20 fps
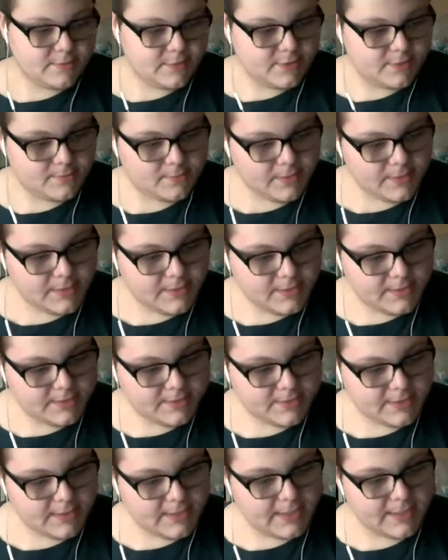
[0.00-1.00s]
just what it
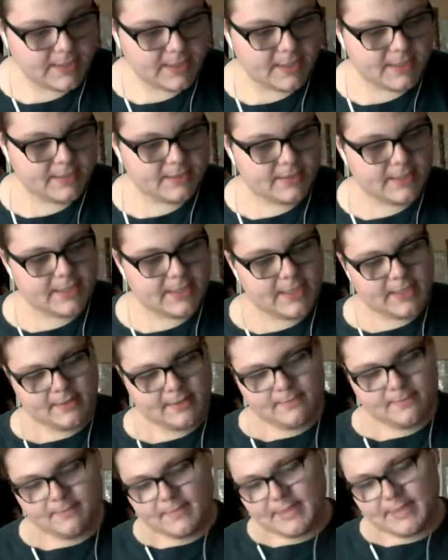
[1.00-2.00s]
is. I
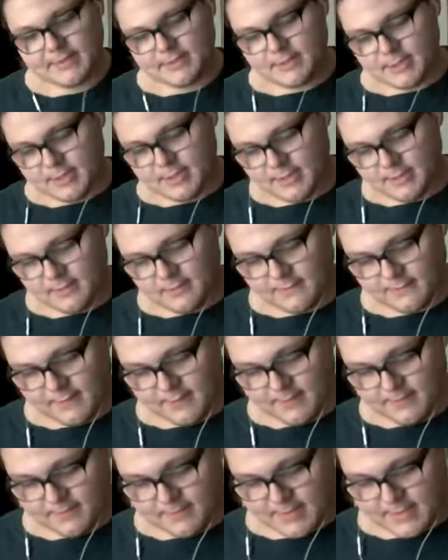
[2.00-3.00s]
got a message here
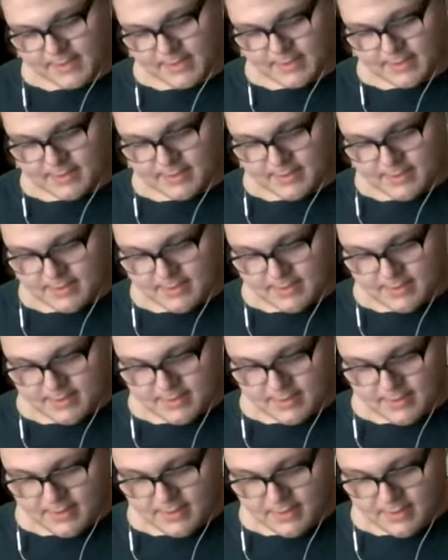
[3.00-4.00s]
from
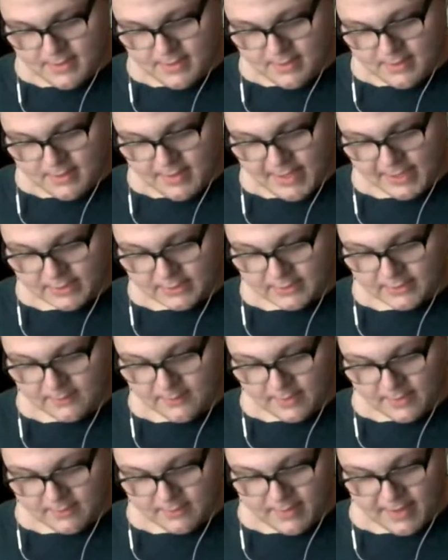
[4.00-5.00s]
actually
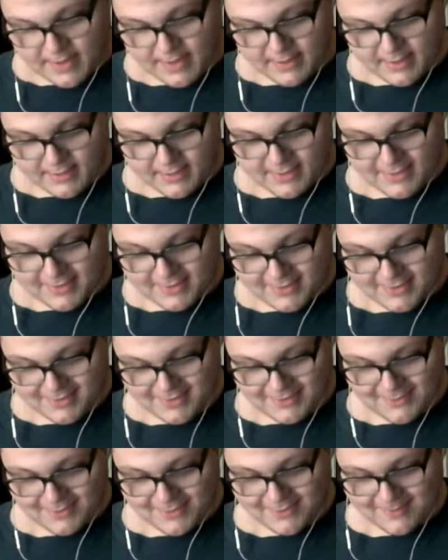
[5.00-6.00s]
one of my
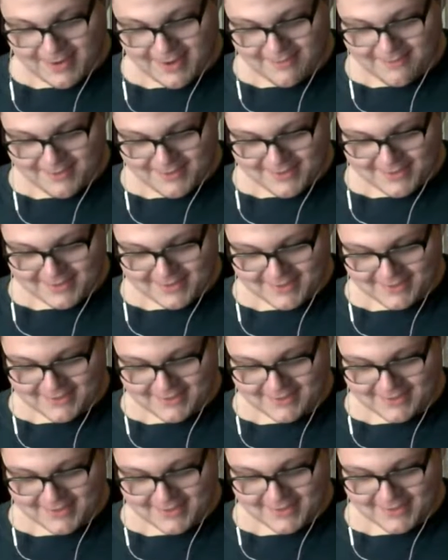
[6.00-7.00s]

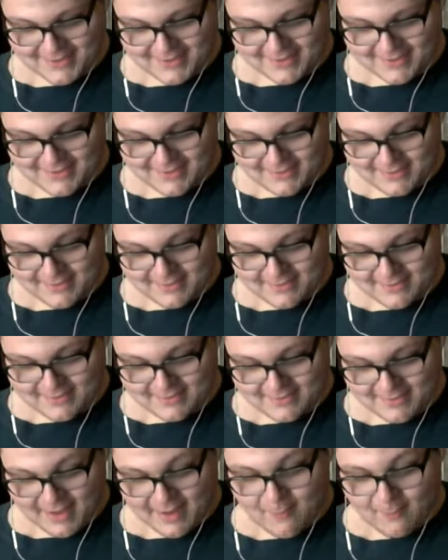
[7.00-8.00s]
biggest.
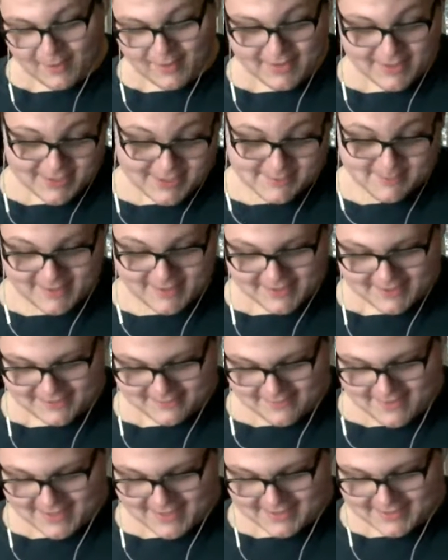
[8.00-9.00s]
I'm one of his
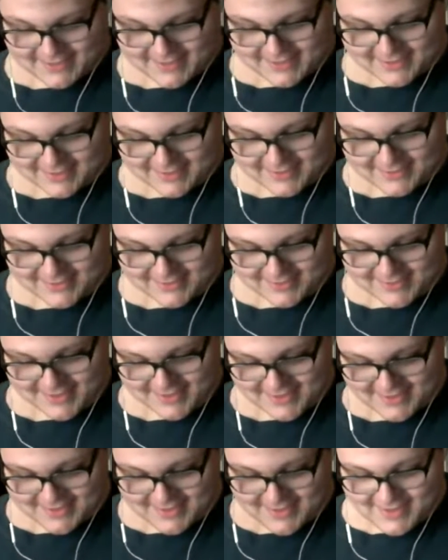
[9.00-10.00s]
biggest fans, I guess I should
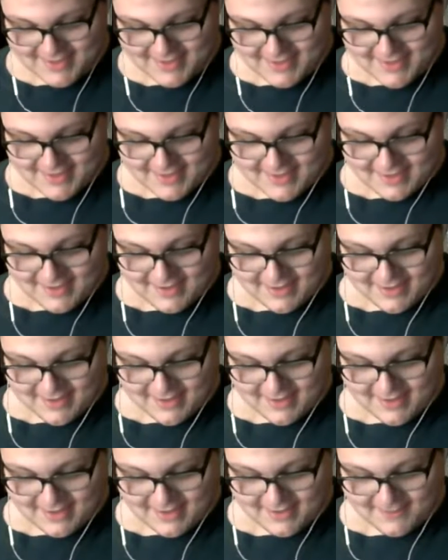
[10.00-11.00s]
say.
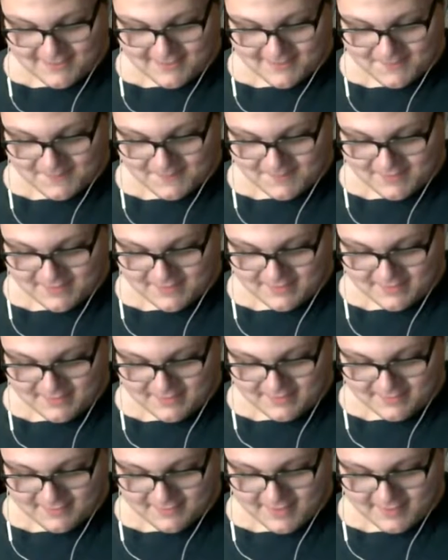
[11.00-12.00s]

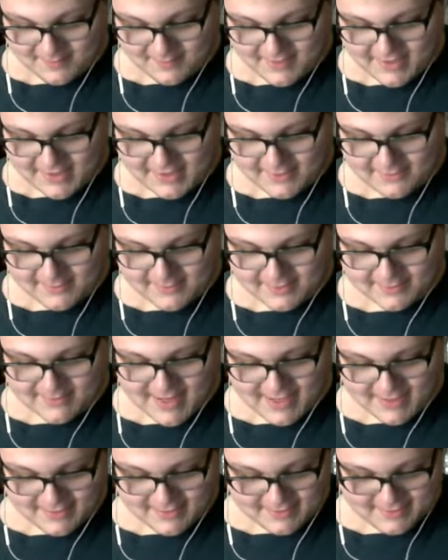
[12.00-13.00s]
Frank P.
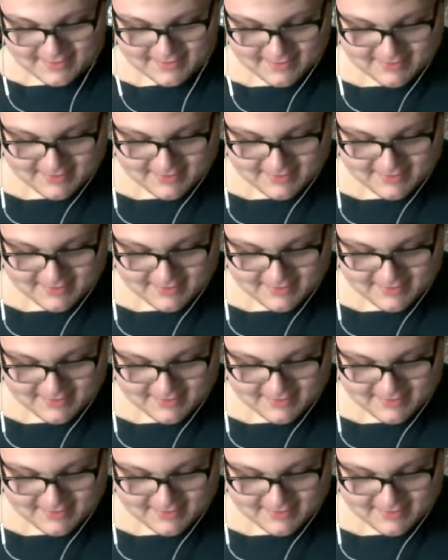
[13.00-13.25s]
Numismatics.